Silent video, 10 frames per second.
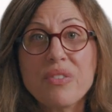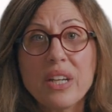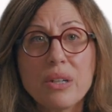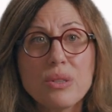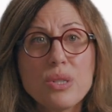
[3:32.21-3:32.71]

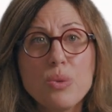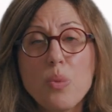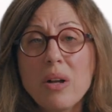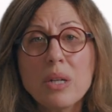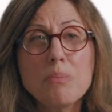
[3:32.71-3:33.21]
thinkers who
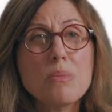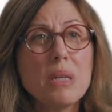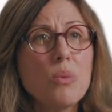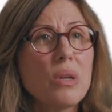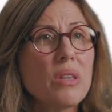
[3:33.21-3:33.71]
welcomed
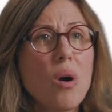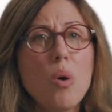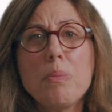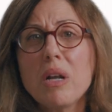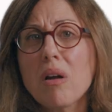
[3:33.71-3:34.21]
me with
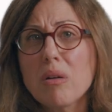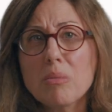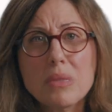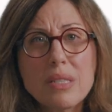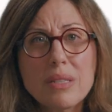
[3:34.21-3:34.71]
open
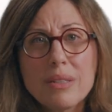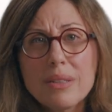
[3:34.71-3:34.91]
arms.